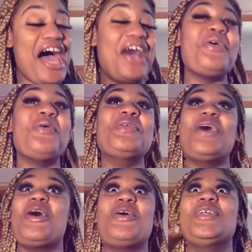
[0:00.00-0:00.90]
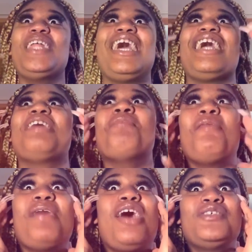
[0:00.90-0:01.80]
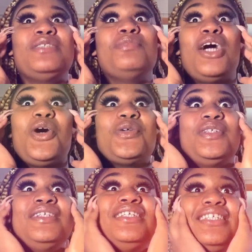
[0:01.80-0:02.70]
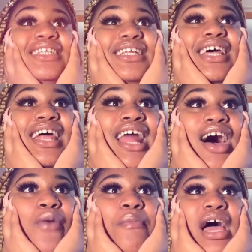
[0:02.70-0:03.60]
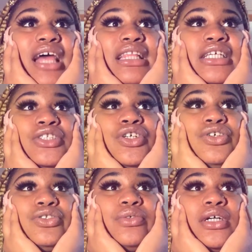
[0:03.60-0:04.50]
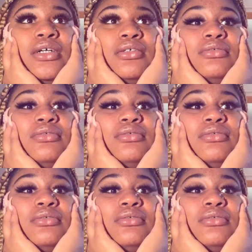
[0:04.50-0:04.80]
don't know, like, my mind was blown at how bad these girls were.